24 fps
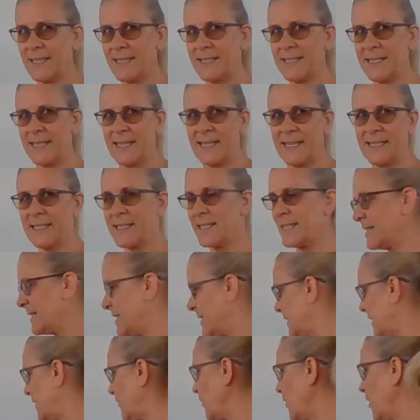is less than
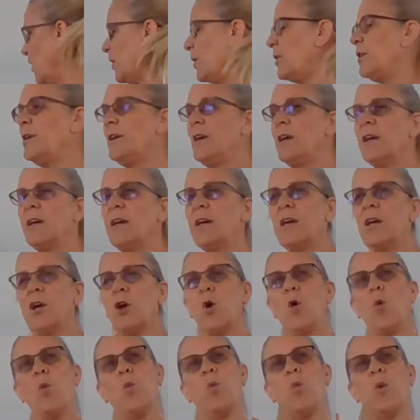0,
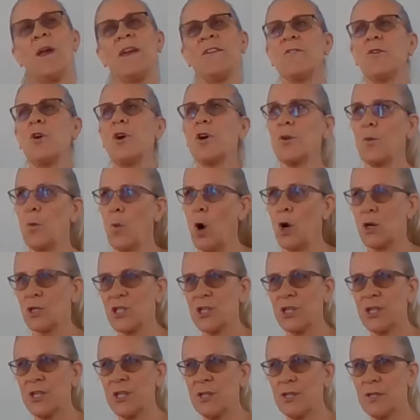we've got a what?